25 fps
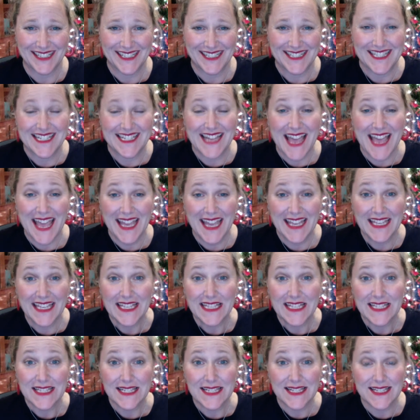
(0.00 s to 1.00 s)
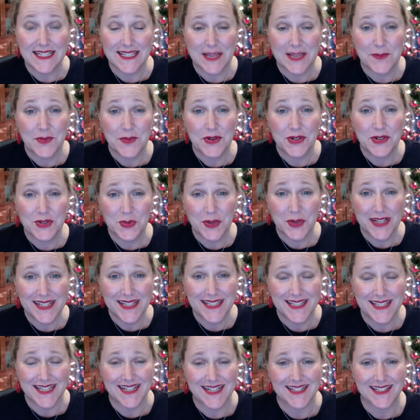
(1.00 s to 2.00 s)
Today is December
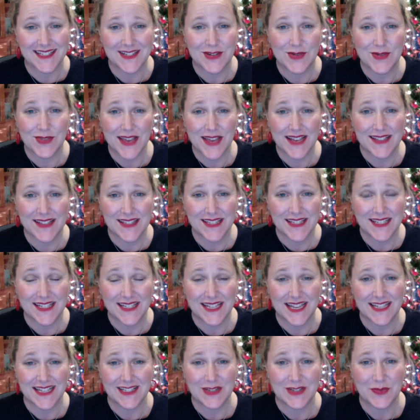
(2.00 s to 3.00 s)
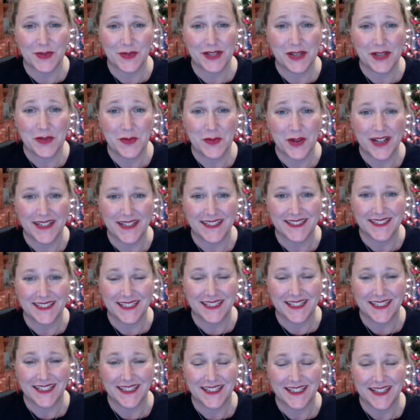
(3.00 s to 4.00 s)
26, 2021,
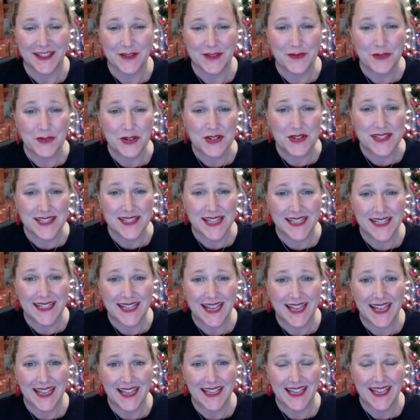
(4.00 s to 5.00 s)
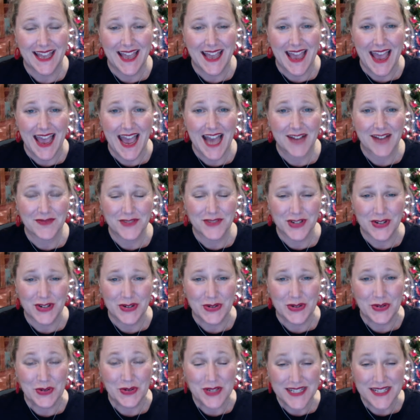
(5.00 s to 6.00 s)
the first Sunday
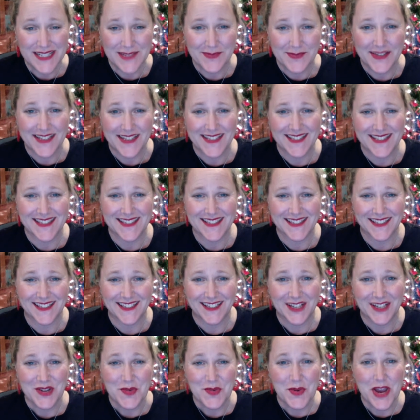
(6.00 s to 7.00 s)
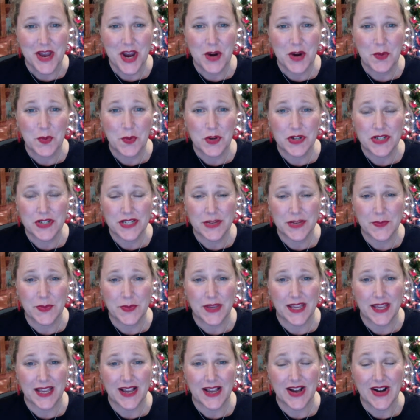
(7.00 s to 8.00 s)
after Christmas. We are
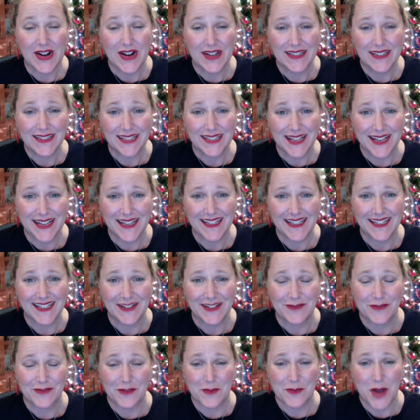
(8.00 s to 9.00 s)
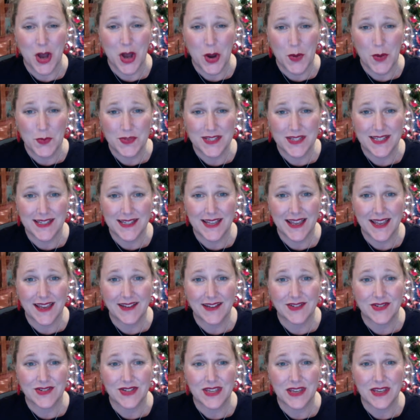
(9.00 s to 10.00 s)
worshiping online and from home
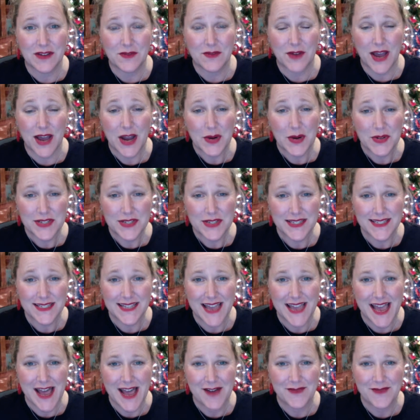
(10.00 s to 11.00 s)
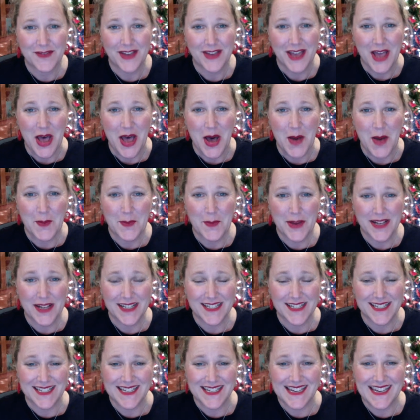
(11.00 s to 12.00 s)
today to give our staff a
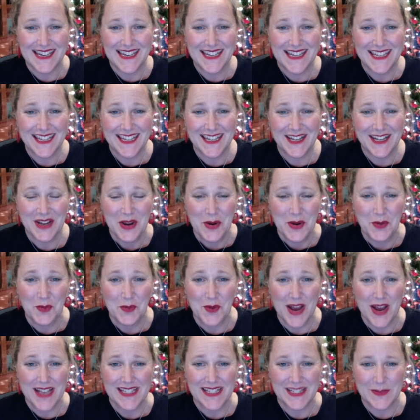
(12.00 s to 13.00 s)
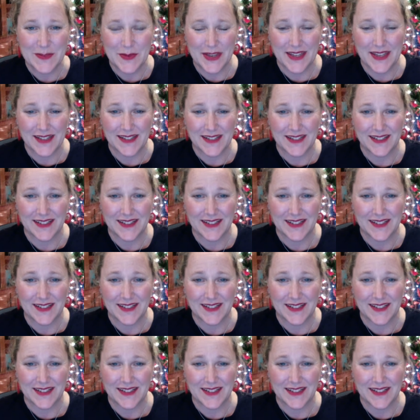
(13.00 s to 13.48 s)
much-needed respite.